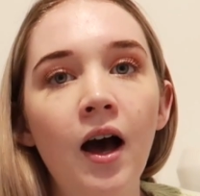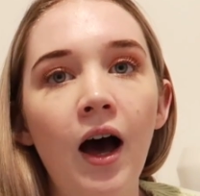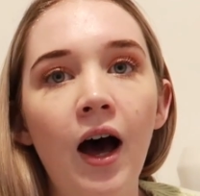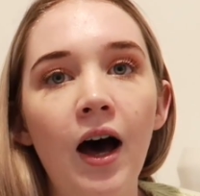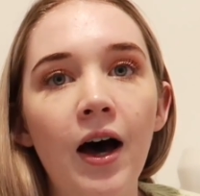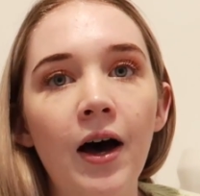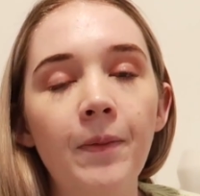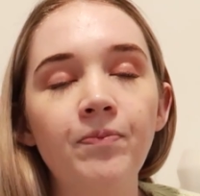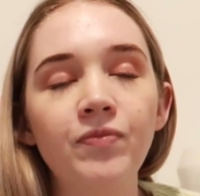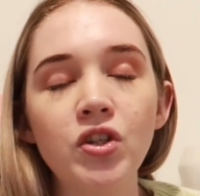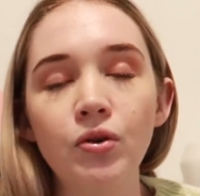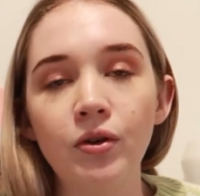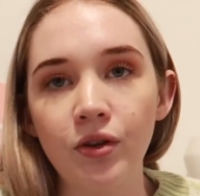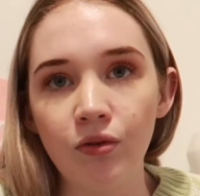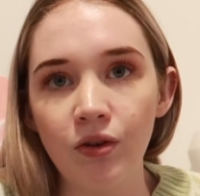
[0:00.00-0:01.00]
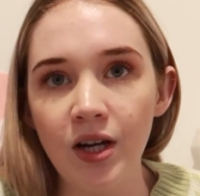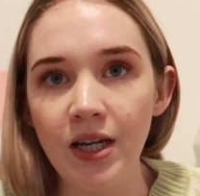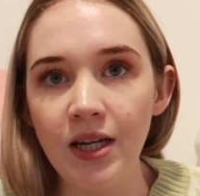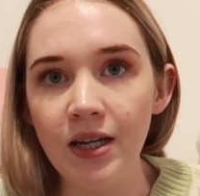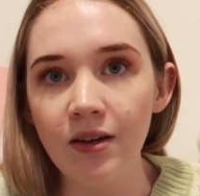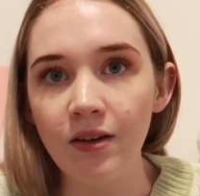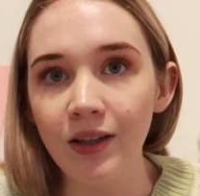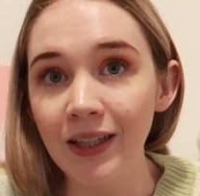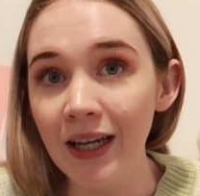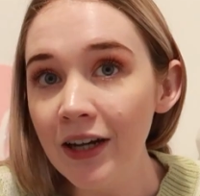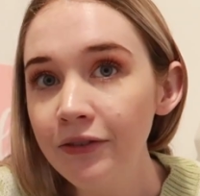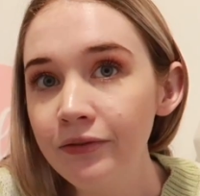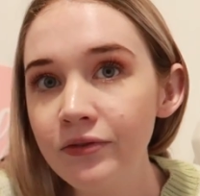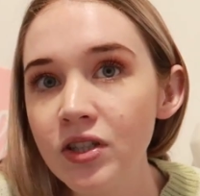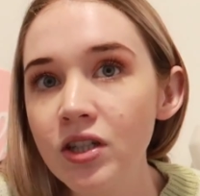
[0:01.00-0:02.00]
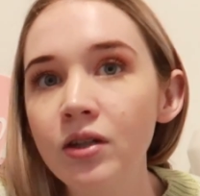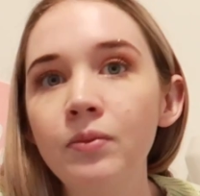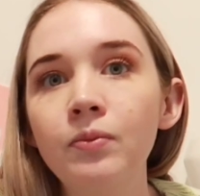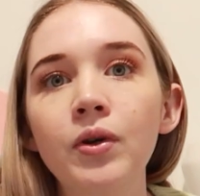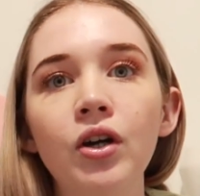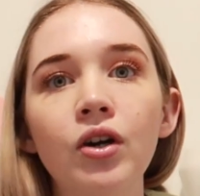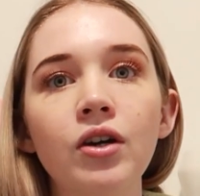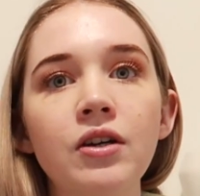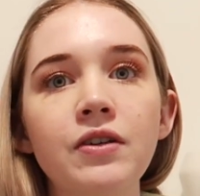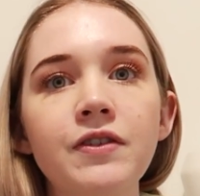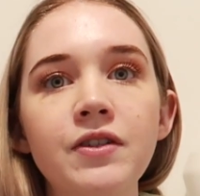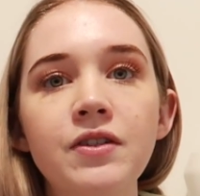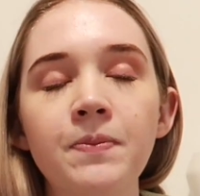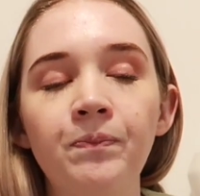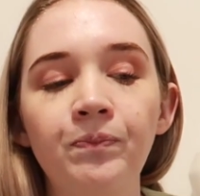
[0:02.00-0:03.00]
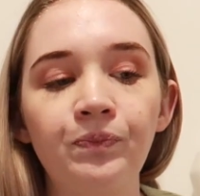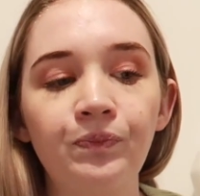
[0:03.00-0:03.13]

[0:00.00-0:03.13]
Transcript: 2 or 3 left, because